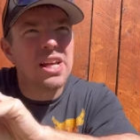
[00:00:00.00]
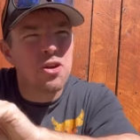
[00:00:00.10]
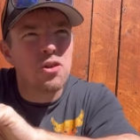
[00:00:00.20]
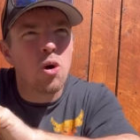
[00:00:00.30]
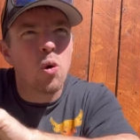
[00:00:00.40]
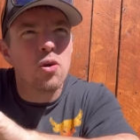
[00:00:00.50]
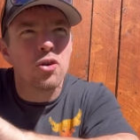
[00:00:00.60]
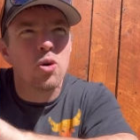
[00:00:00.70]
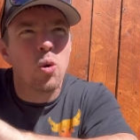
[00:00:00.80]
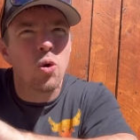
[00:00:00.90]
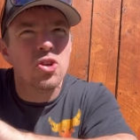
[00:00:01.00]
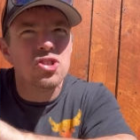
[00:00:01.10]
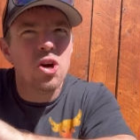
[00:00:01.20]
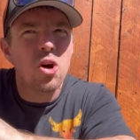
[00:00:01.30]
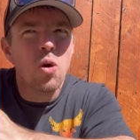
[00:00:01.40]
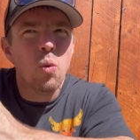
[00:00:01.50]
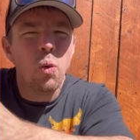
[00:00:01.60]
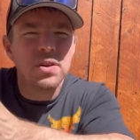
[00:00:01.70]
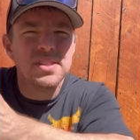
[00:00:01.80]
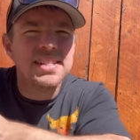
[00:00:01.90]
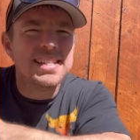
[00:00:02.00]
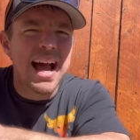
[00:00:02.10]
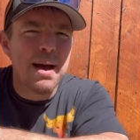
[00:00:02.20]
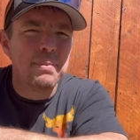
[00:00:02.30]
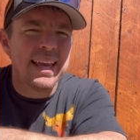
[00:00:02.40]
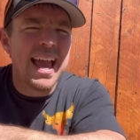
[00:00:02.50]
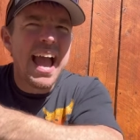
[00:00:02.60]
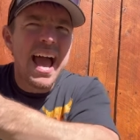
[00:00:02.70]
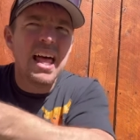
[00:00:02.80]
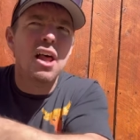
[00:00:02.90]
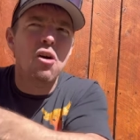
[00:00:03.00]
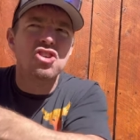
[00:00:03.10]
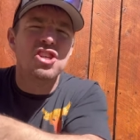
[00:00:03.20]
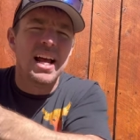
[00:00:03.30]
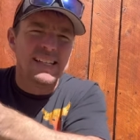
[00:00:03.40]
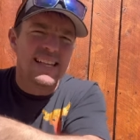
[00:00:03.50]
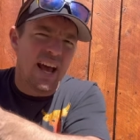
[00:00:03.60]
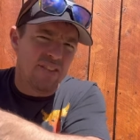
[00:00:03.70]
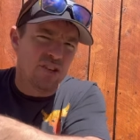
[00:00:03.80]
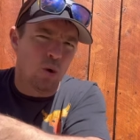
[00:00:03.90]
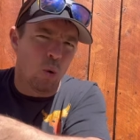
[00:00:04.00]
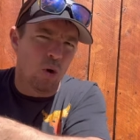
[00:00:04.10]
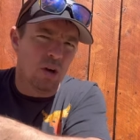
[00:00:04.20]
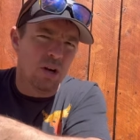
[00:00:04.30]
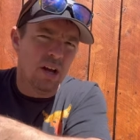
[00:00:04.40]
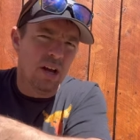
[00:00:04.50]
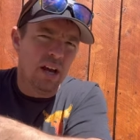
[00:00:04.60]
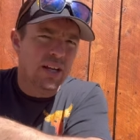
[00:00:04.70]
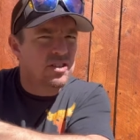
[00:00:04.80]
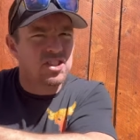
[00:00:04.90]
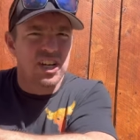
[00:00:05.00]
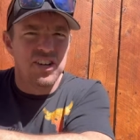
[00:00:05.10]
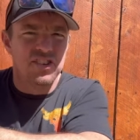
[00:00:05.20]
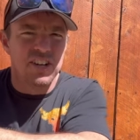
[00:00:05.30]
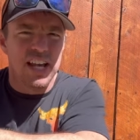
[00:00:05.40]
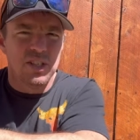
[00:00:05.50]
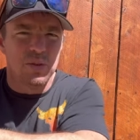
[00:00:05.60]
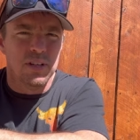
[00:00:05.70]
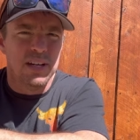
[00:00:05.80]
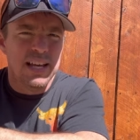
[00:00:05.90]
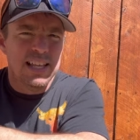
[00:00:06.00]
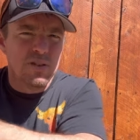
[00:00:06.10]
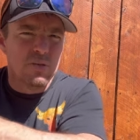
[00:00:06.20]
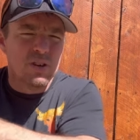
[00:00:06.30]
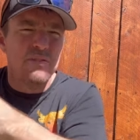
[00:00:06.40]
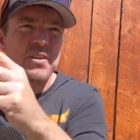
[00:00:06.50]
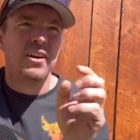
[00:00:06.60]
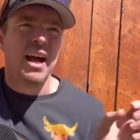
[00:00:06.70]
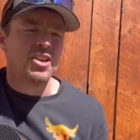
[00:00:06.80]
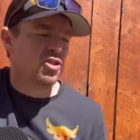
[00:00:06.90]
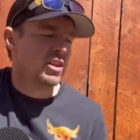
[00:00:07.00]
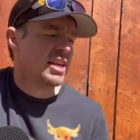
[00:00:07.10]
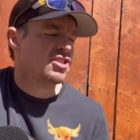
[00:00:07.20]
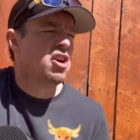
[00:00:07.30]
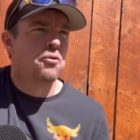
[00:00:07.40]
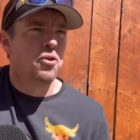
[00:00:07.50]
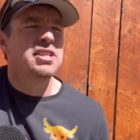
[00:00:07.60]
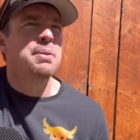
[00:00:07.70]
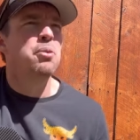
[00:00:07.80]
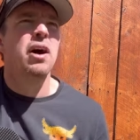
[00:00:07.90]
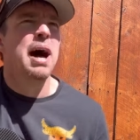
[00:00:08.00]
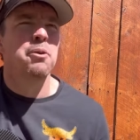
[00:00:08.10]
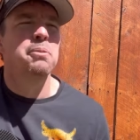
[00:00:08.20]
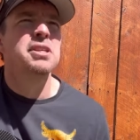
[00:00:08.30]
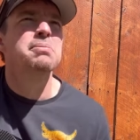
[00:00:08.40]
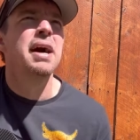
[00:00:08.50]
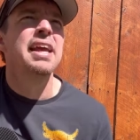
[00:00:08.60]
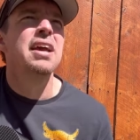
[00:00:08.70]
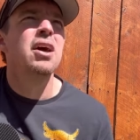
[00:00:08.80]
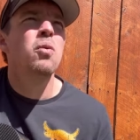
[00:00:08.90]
I know the order of the chords. What's the timing? How long should I stay on this chord until I change to the next one? That's what I'm trying to figure out. So on that song, for example, I'm gonna be somebody.